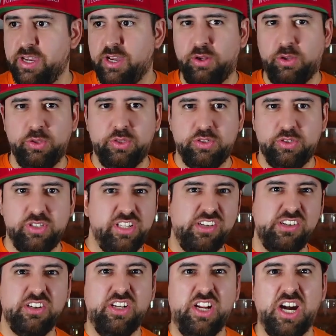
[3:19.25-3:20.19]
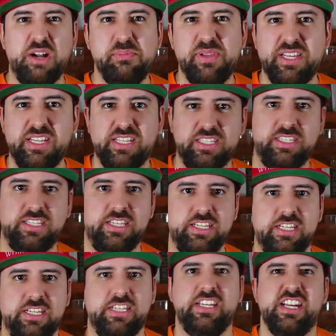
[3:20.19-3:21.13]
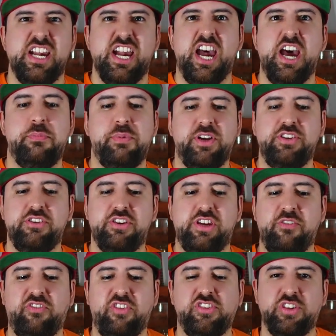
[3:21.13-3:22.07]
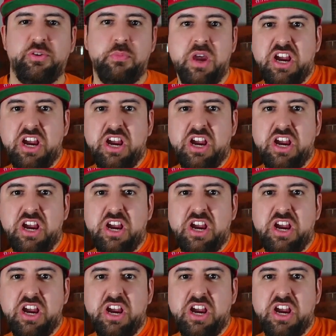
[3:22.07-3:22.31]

All those little goblins. How about you give them some